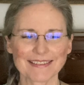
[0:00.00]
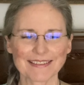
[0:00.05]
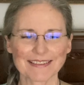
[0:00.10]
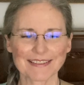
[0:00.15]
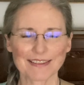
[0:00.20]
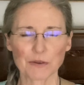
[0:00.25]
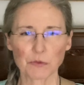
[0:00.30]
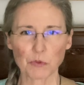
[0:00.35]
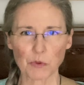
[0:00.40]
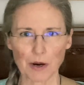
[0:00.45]

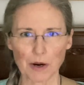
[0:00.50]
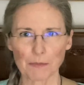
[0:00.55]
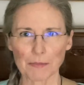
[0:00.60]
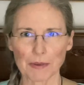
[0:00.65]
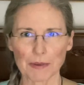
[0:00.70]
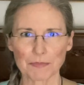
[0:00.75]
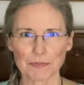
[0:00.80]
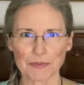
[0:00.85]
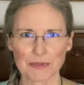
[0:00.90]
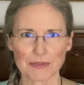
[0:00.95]
your
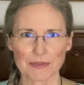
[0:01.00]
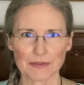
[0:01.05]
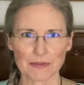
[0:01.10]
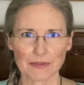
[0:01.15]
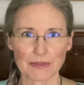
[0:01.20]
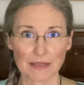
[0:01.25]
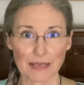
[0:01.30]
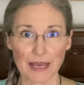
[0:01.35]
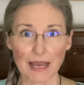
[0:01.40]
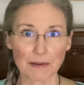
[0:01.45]
warm-ups
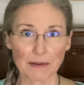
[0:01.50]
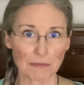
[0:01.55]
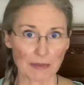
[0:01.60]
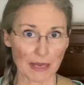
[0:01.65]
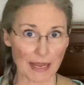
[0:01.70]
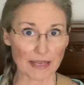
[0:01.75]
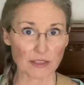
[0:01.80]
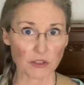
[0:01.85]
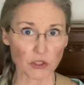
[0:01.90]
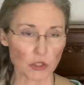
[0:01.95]
can
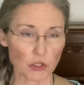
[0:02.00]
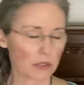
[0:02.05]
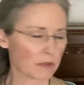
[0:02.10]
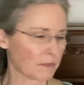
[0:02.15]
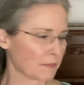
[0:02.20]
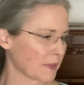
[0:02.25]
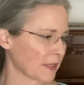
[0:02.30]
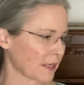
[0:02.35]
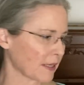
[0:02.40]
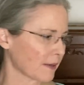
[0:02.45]
and should
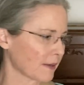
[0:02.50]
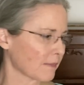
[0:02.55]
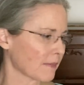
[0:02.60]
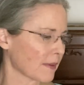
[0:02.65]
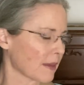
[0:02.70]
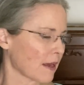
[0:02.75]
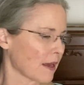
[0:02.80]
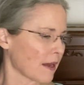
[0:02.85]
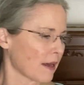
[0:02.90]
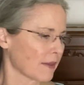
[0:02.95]
be.
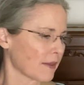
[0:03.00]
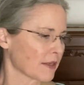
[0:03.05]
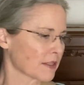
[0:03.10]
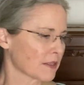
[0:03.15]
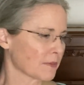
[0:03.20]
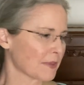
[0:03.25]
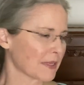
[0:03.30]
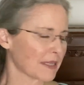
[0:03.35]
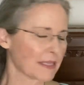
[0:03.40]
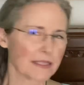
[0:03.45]
They
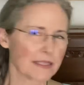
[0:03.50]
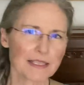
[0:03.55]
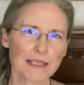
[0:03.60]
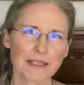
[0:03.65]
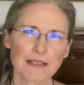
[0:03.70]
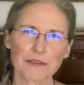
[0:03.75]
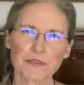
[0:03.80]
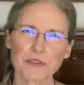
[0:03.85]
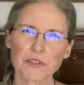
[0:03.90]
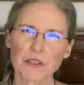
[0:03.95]
should be easy
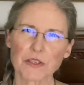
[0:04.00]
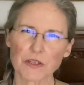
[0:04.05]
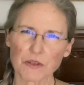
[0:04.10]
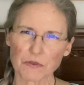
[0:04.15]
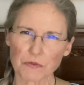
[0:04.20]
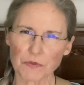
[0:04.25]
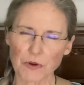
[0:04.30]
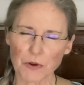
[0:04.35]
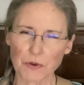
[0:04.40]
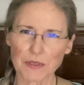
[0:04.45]
enough so you can
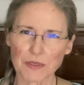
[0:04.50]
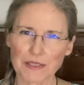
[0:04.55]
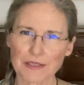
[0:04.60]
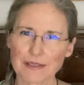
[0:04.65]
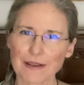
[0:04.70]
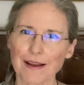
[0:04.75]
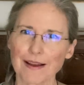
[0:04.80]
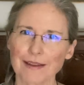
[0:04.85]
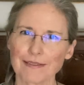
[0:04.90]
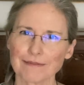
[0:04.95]
focus
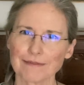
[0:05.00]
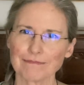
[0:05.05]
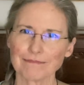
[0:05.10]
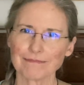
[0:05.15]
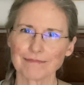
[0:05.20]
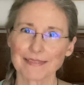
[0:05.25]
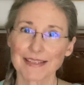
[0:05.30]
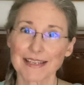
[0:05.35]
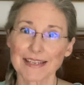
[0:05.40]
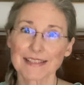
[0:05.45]
on
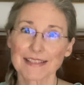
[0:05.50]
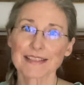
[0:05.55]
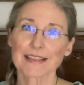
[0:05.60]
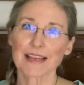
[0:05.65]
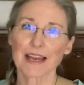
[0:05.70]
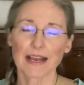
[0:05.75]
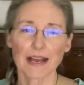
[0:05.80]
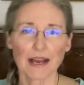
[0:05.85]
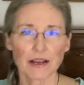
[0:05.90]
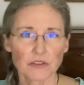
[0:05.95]
things
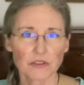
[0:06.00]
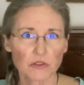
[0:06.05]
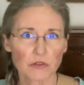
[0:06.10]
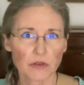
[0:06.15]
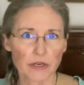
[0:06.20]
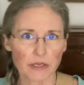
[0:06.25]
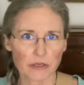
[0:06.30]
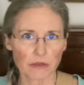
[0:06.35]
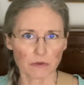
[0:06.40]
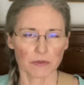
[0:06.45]
like how
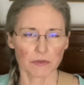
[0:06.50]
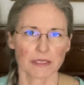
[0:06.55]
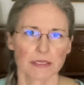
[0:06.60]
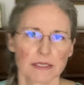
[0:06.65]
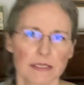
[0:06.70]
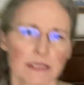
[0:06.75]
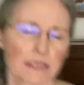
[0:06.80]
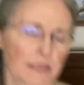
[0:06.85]
straight your wrist is